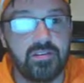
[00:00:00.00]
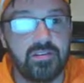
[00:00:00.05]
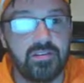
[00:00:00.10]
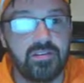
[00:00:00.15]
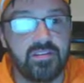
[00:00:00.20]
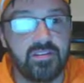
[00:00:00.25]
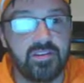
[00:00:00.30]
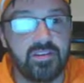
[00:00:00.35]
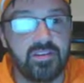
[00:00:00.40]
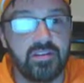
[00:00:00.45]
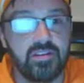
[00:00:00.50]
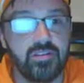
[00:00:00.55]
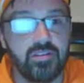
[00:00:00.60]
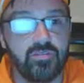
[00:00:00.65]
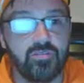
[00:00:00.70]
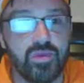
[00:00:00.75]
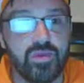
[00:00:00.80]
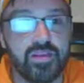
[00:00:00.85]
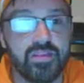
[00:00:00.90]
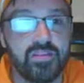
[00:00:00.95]
then the
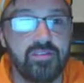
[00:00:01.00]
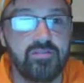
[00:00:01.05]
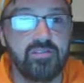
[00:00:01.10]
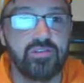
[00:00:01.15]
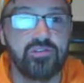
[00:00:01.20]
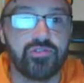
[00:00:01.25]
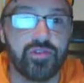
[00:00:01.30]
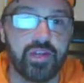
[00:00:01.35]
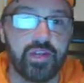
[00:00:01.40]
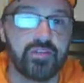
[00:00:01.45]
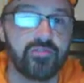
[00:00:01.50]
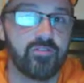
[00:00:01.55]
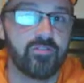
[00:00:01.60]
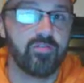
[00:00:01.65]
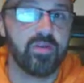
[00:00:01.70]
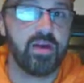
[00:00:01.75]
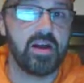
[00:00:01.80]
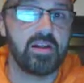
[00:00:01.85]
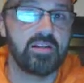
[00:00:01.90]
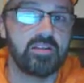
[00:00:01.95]
rest of your transfer
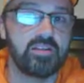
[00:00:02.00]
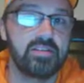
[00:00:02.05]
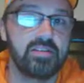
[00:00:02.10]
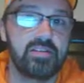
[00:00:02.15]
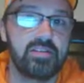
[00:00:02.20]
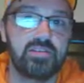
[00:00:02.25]
policy